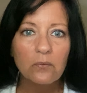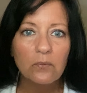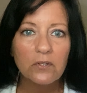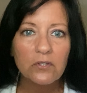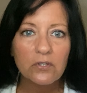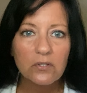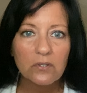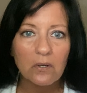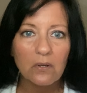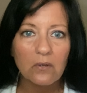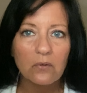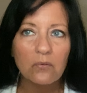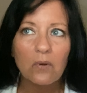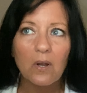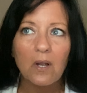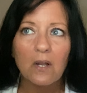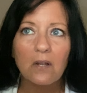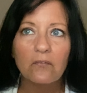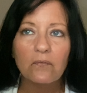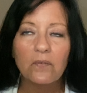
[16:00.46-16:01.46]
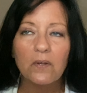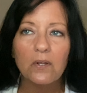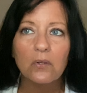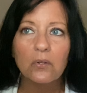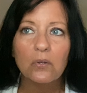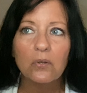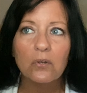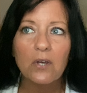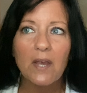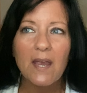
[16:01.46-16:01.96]
Rich Tard
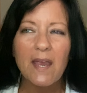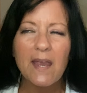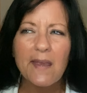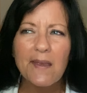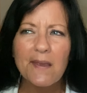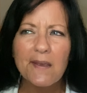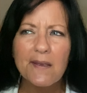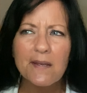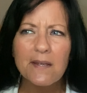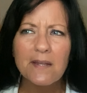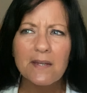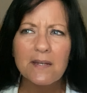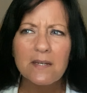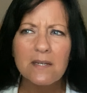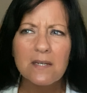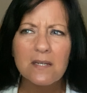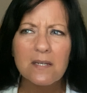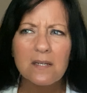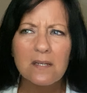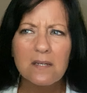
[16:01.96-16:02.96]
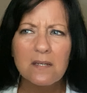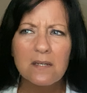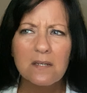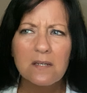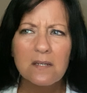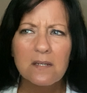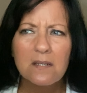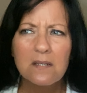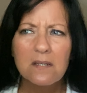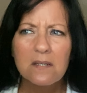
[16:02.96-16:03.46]
Rockefeller, and
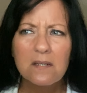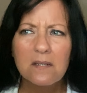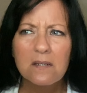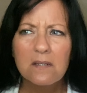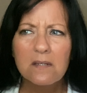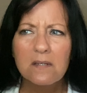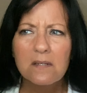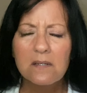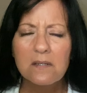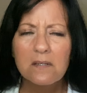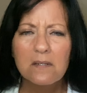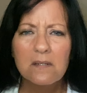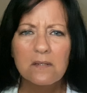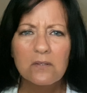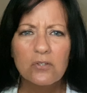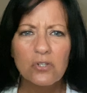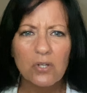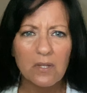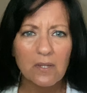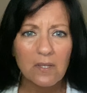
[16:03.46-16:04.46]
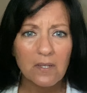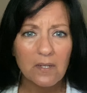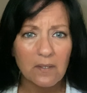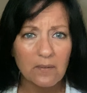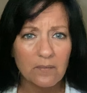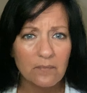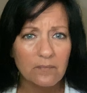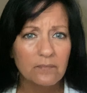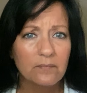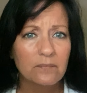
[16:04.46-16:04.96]
John Lennon.
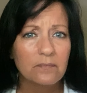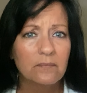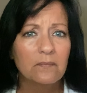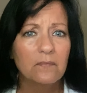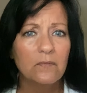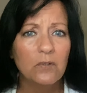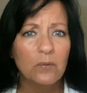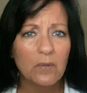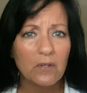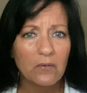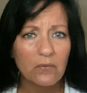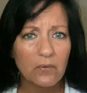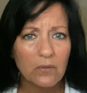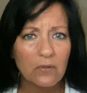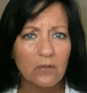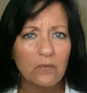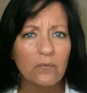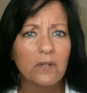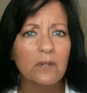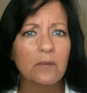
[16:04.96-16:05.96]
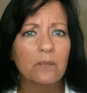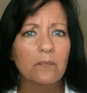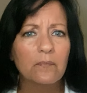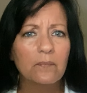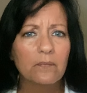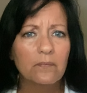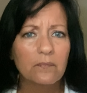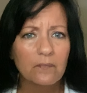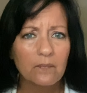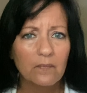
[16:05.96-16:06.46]
You might have heard of him.
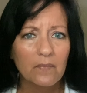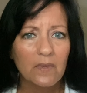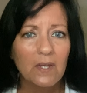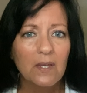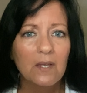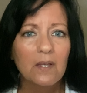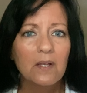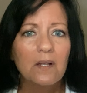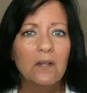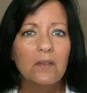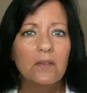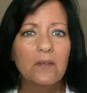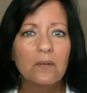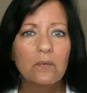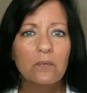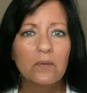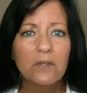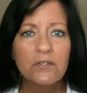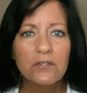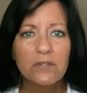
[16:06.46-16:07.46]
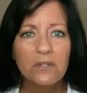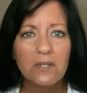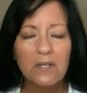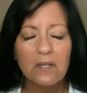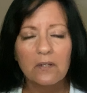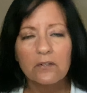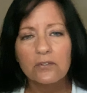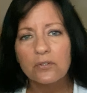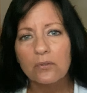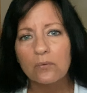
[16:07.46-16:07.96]
The reason they
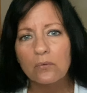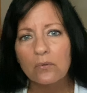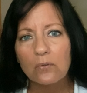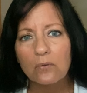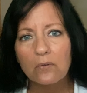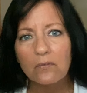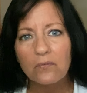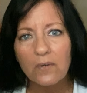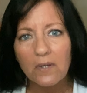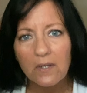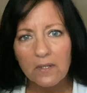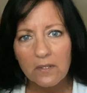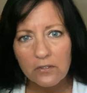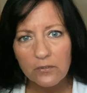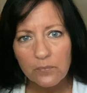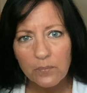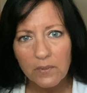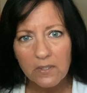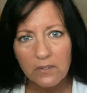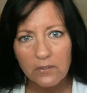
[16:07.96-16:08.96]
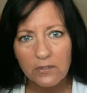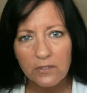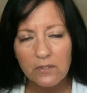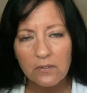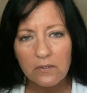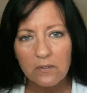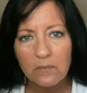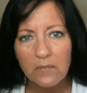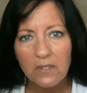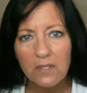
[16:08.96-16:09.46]
got so glorified is because
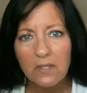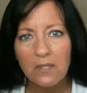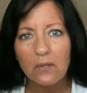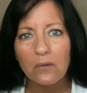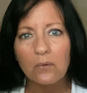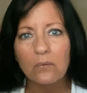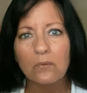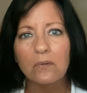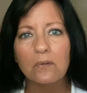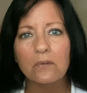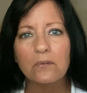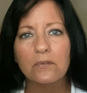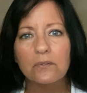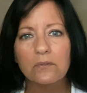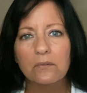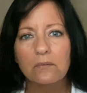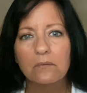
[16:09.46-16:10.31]
they're the media owners.